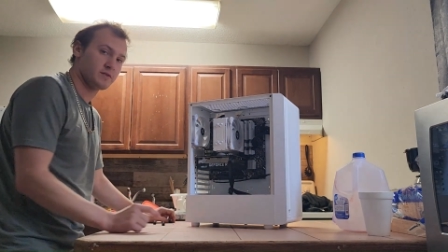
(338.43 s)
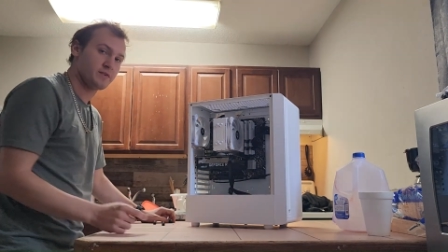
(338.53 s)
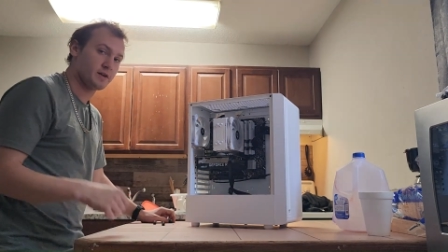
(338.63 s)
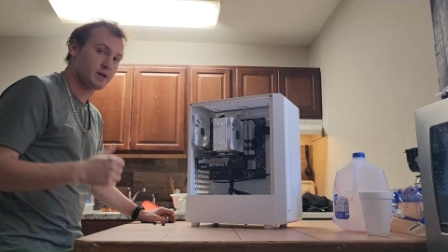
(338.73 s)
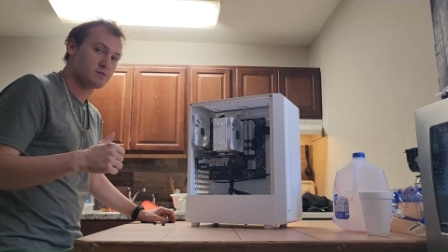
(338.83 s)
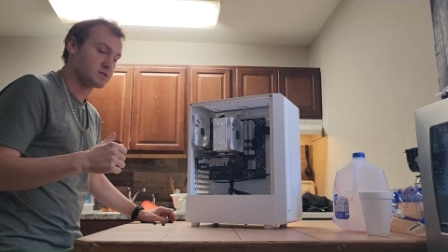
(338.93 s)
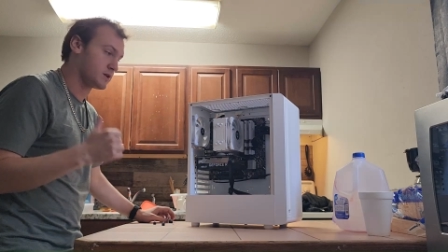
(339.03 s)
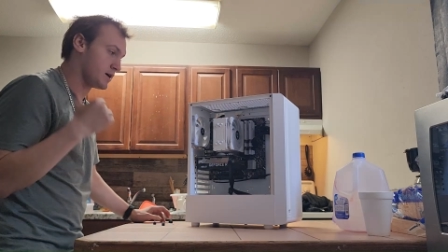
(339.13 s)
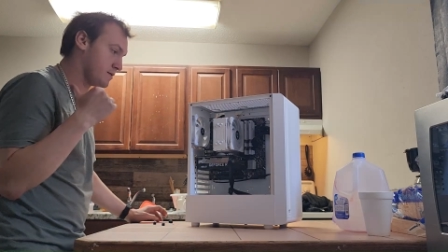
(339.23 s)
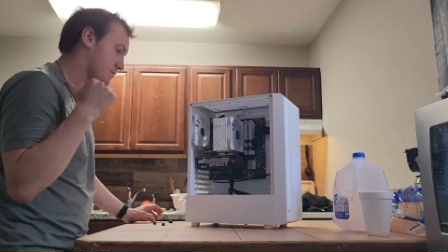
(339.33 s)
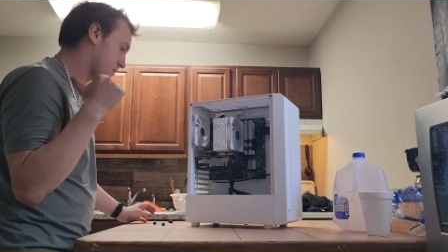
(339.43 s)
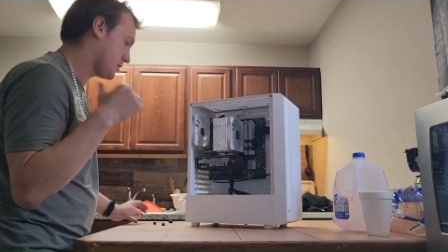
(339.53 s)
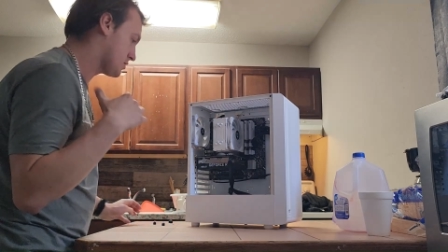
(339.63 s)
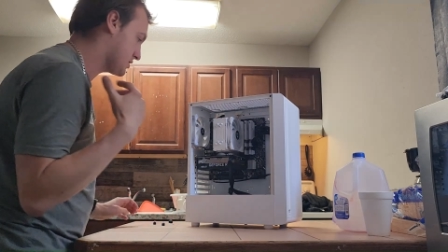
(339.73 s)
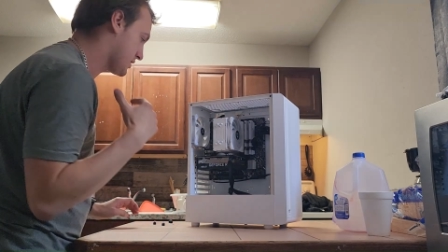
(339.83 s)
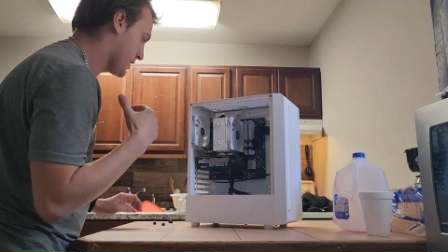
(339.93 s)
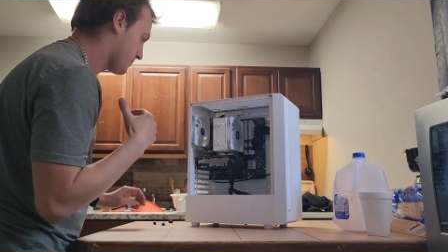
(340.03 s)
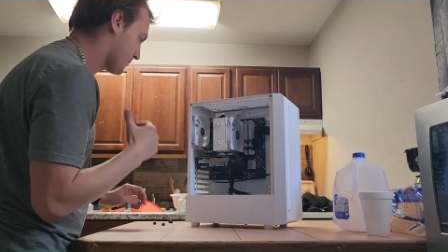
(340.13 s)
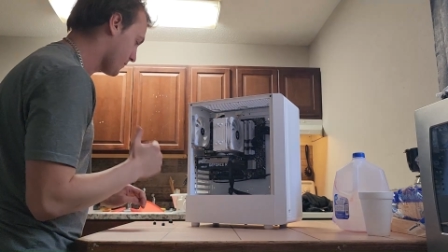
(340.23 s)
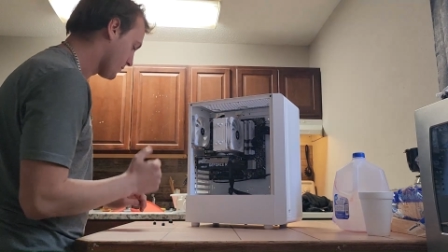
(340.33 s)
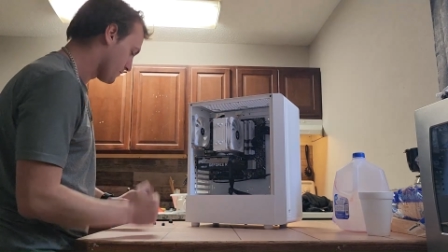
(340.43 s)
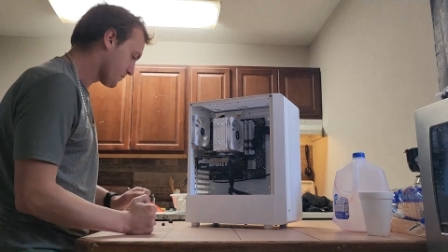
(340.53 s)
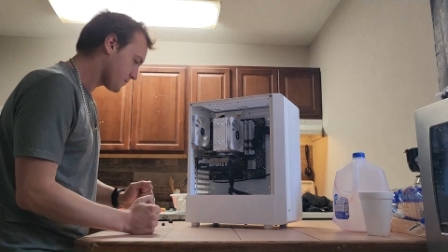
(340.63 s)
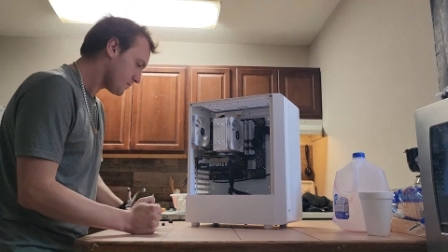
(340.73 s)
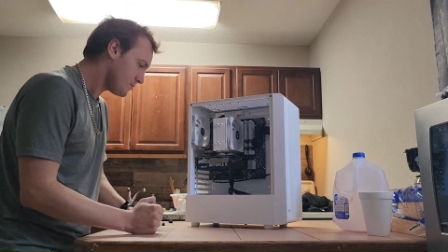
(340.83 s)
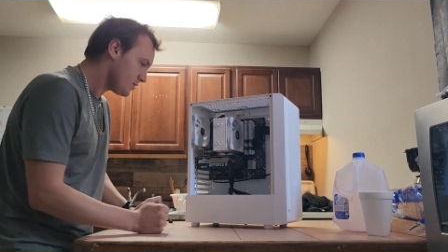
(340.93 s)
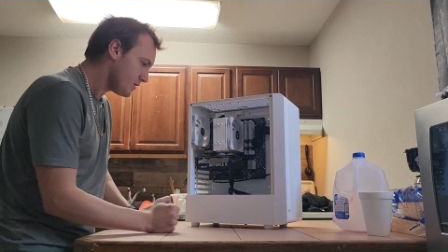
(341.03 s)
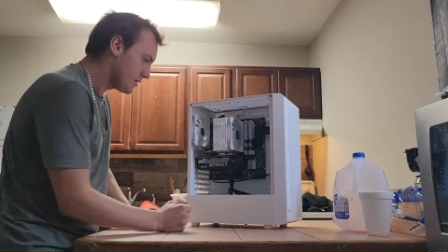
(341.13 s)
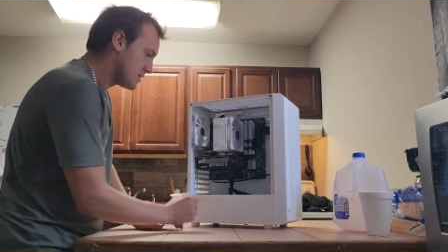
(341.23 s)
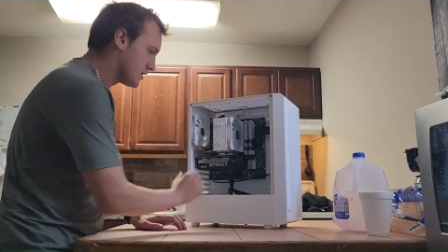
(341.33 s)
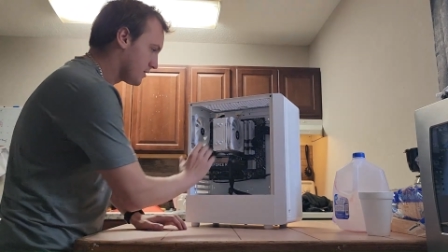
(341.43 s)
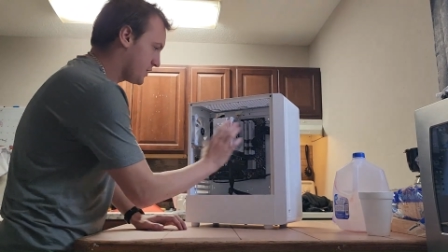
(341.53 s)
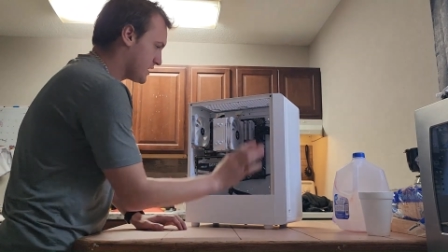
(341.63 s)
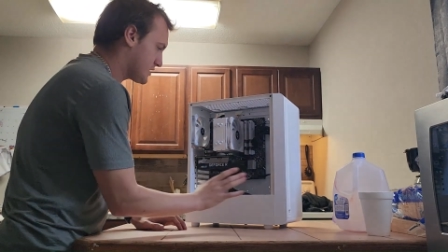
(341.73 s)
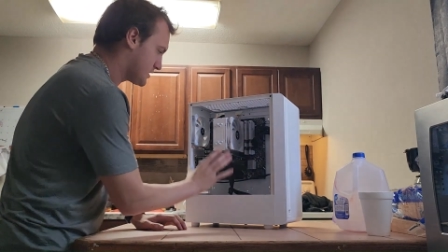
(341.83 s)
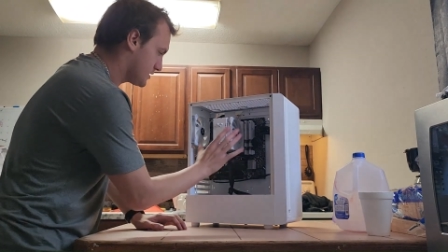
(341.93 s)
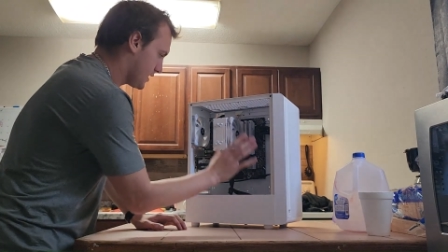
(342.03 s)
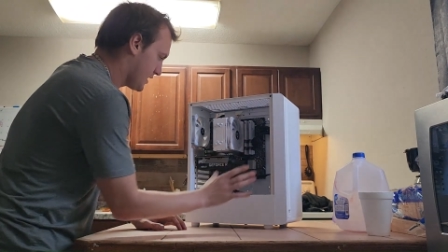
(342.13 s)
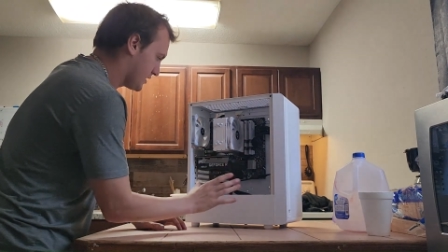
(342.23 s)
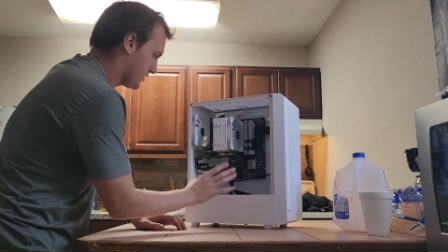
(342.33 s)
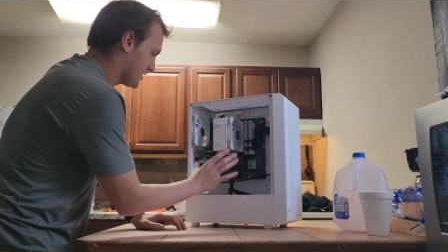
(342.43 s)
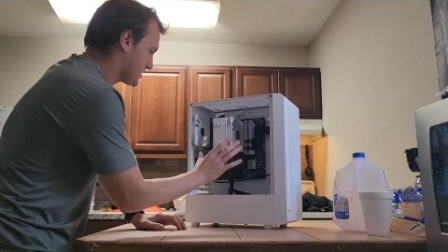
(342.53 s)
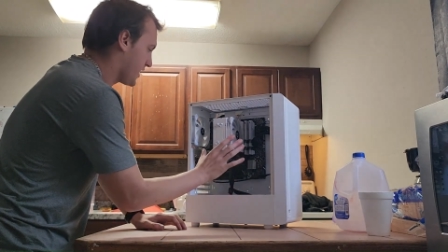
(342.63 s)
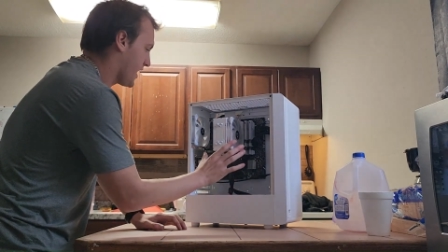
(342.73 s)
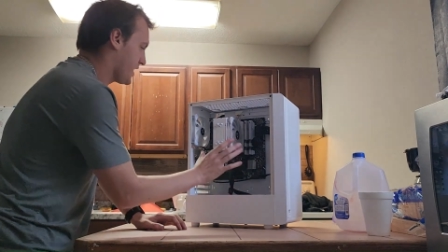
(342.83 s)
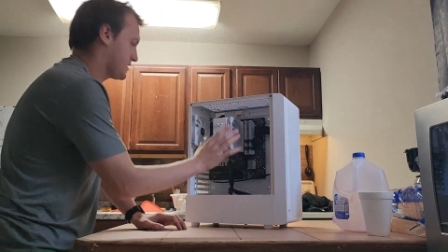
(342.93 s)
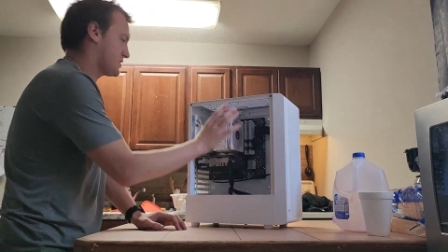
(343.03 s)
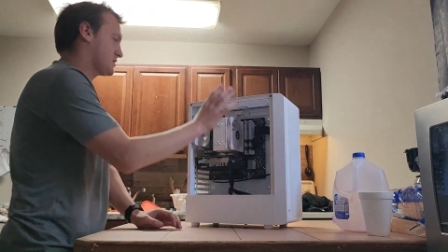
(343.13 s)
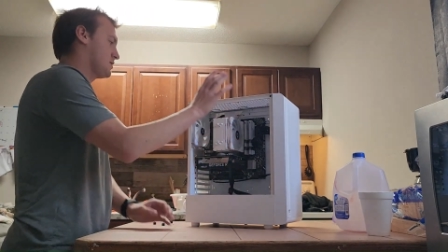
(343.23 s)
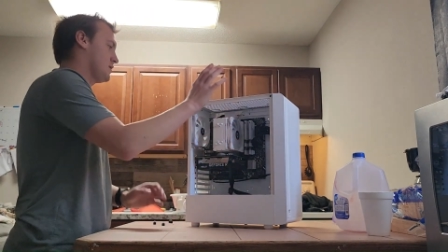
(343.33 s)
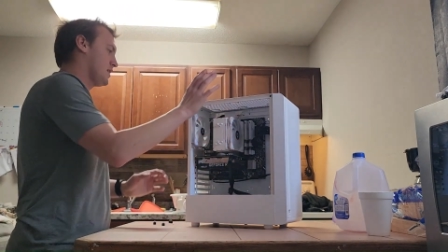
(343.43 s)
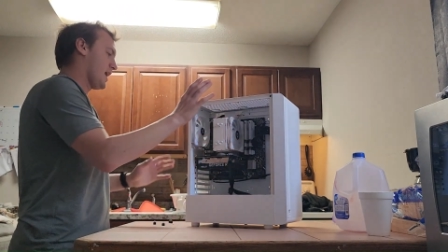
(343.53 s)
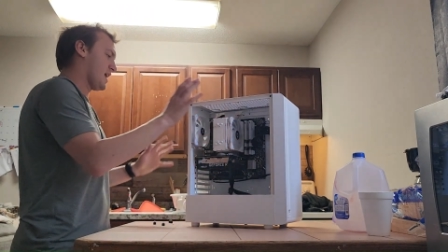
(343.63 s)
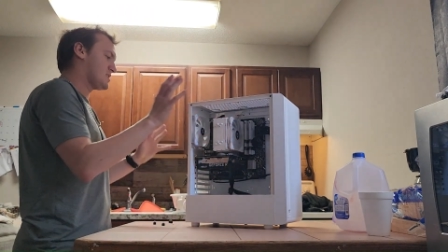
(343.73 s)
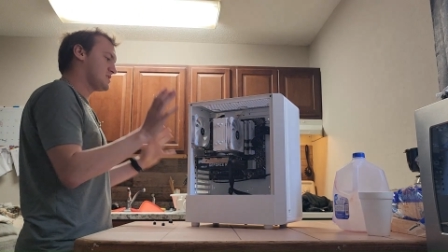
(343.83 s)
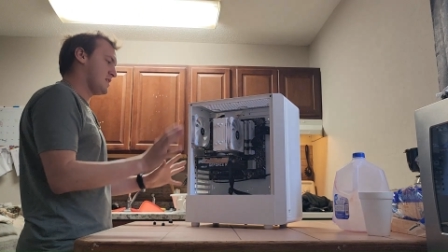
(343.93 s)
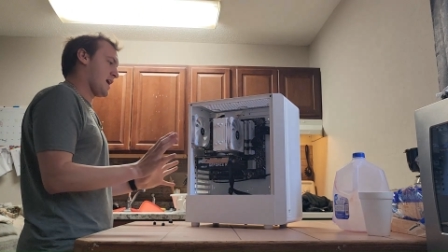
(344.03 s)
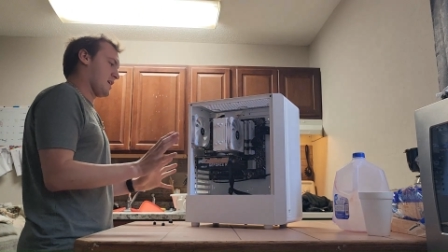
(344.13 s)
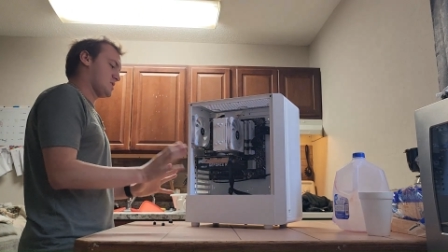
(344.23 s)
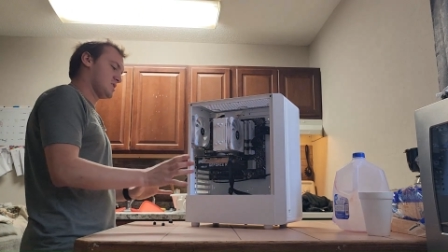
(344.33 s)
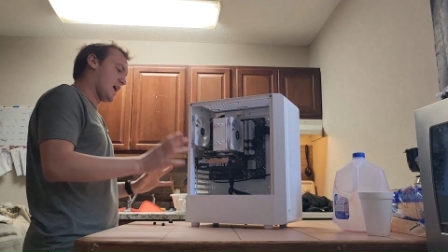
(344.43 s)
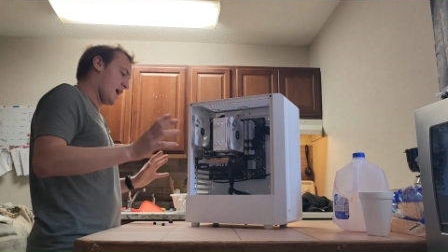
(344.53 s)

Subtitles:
the video is done doing its thing. This case, it's nice.